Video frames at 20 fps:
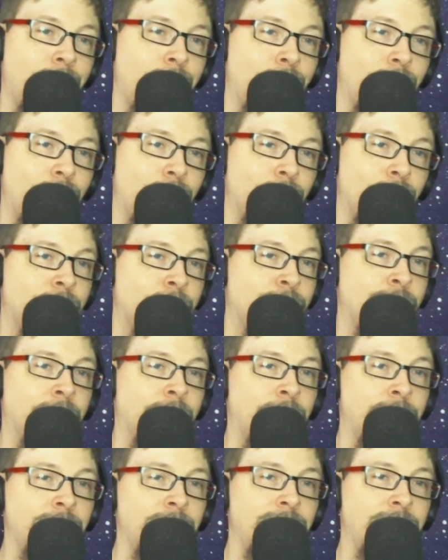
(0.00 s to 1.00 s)
Warner
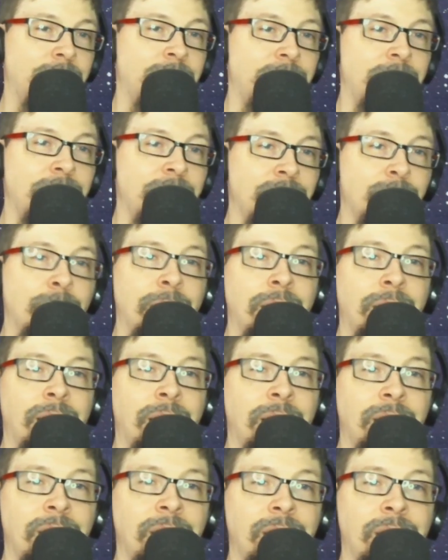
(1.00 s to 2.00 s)
Brothers is
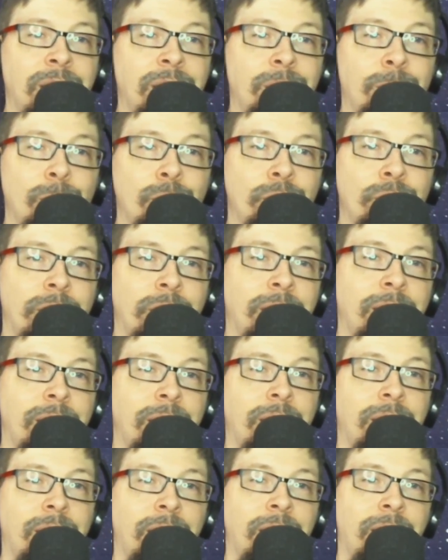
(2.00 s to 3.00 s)
making the
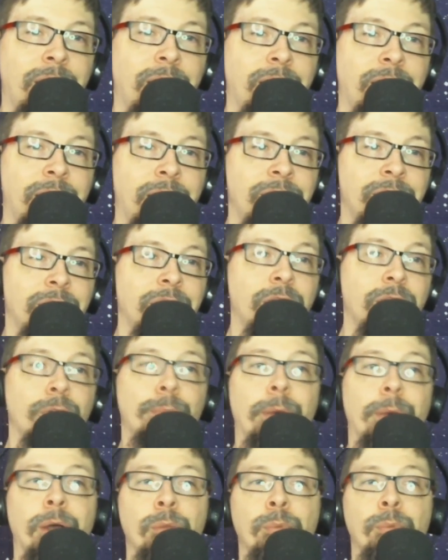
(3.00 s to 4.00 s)
movie, and other
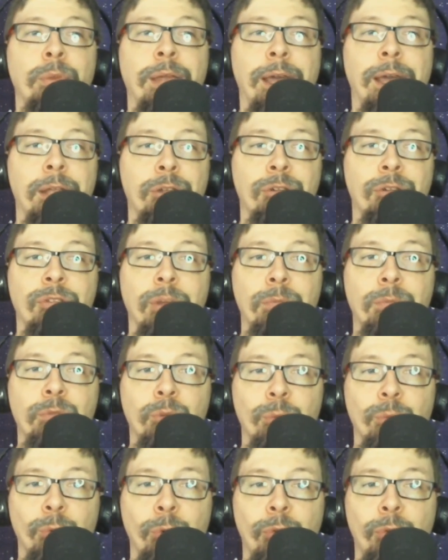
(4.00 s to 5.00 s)
possible actors up
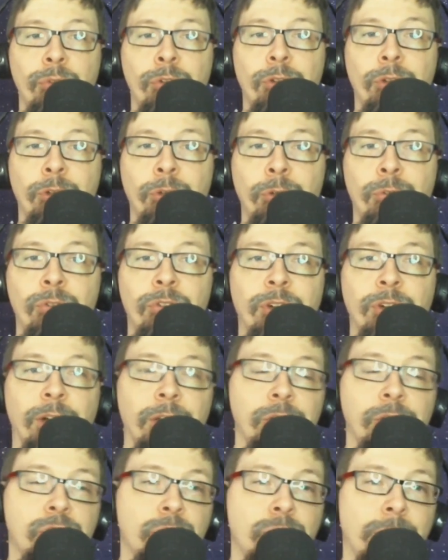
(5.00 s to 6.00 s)
for roles include
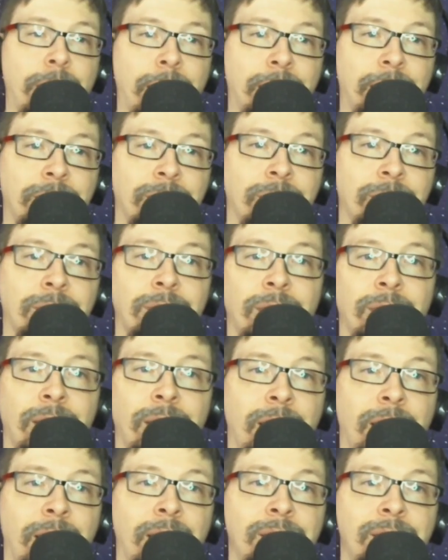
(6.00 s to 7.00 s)
Scarlett Johansson
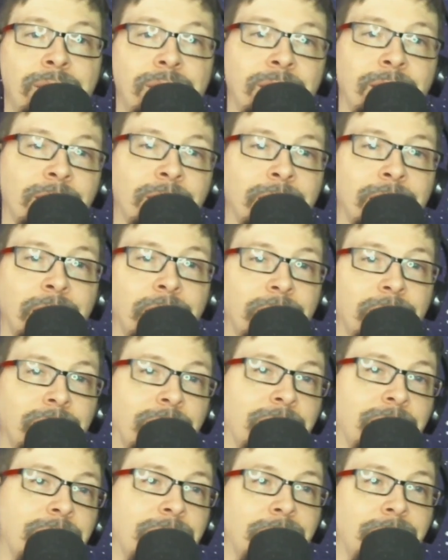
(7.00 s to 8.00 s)
and Taron
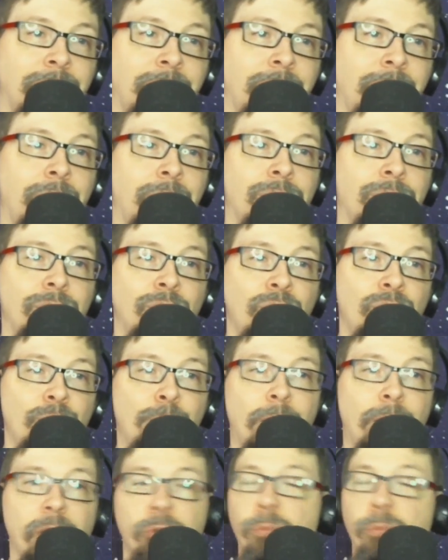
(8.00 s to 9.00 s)
Egerton. No
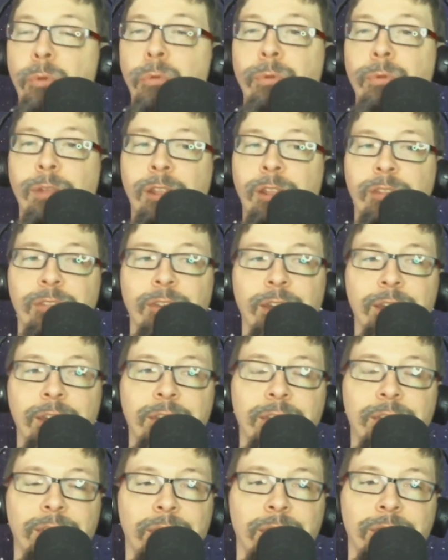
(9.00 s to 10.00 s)
possible release
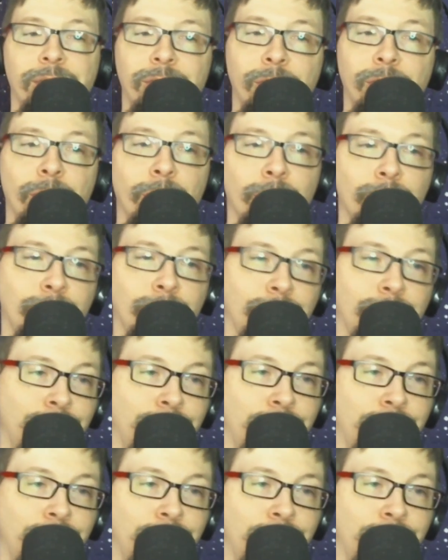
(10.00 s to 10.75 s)
date is known.